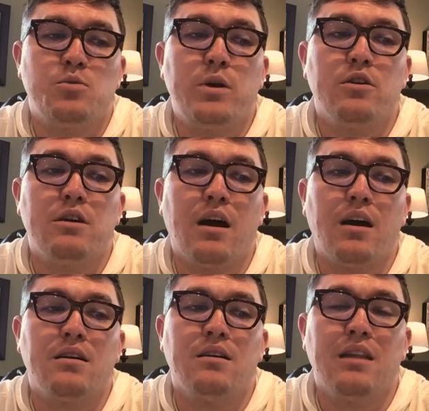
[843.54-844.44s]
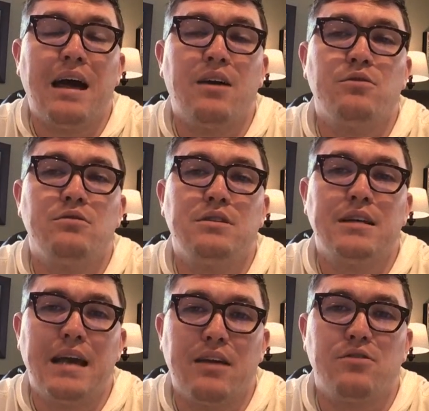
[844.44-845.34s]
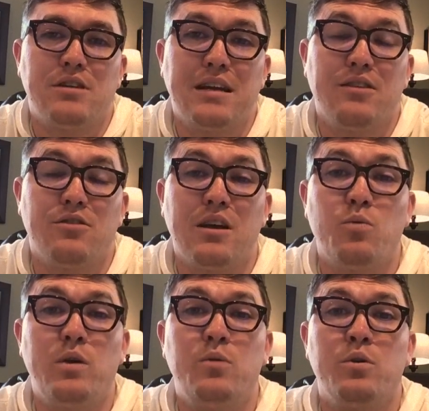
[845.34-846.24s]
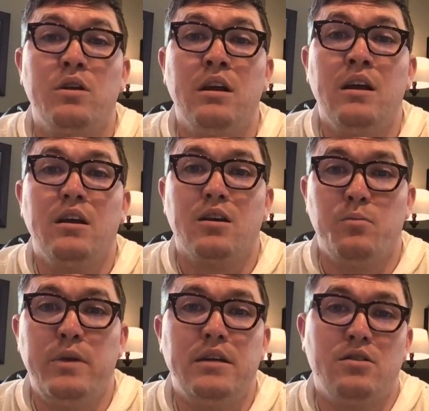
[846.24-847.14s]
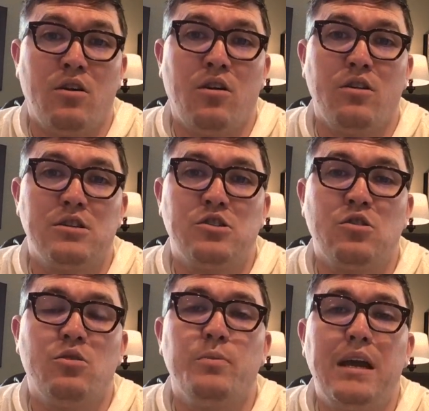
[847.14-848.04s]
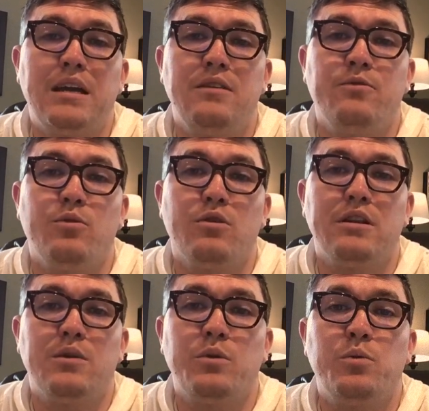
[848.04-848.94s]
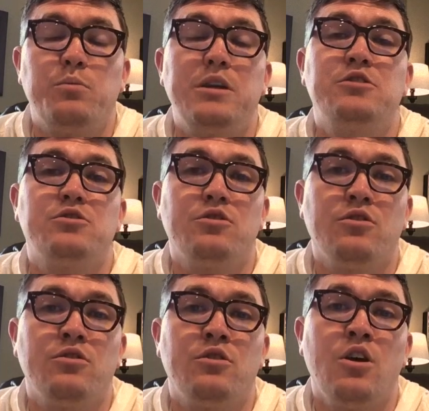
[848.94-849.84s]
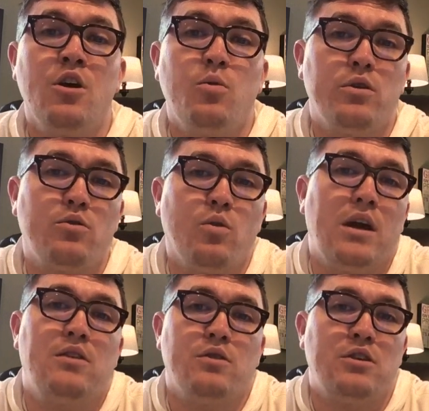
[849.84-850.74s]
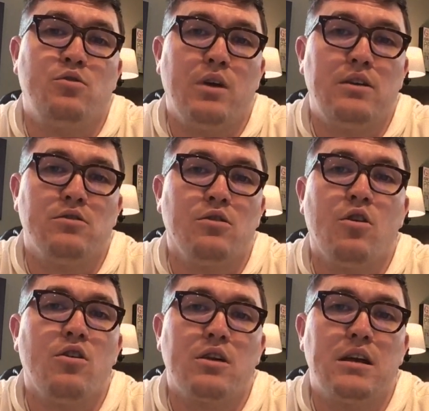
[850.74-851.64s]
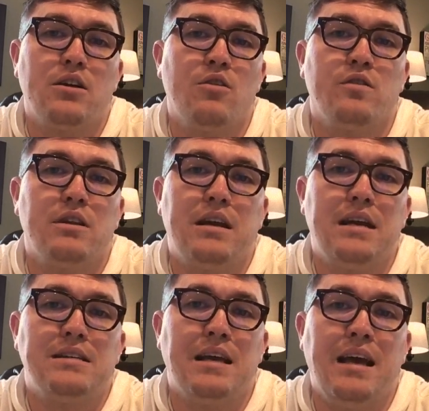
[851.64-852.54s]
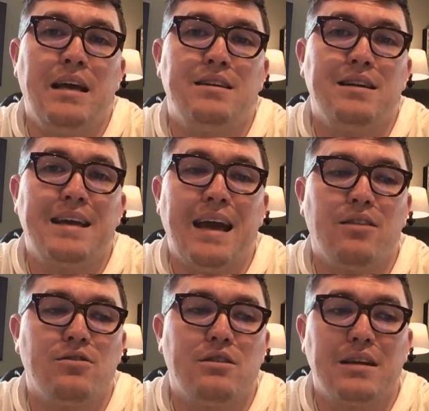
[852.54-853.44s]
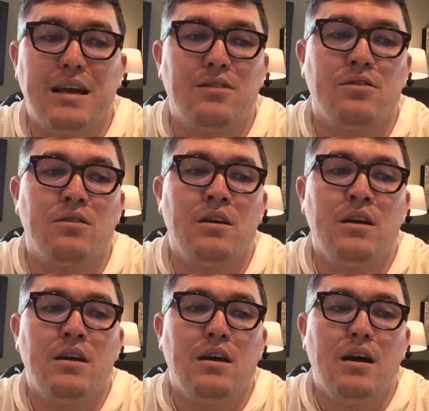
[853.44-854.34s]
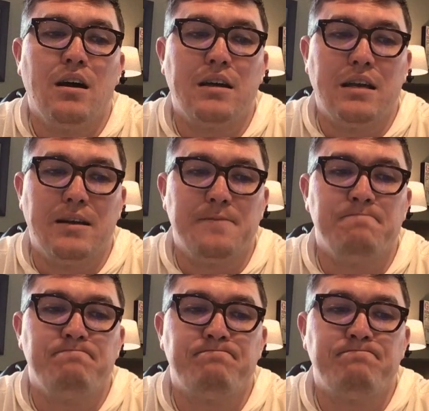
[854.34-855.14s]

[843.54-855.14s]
we are not allowed to gather together that we would commit to heart psalm 84 and that we would be stirred with greater and greater longing over the days ahead to gather together again